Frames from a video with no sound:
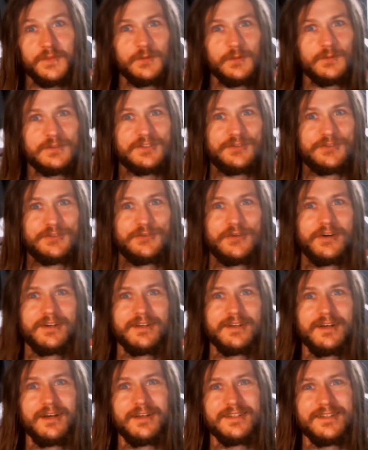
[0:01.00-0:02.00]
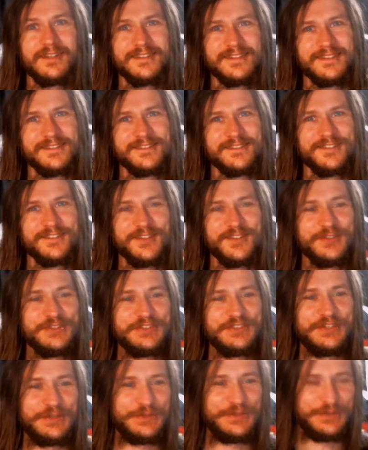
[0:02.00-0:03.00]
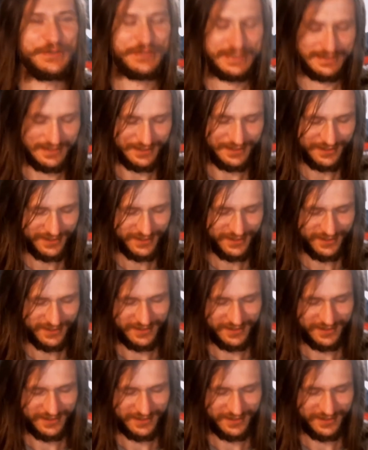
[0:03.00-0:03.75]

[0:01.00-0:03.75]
What's going on, guys? Don't you know who it is?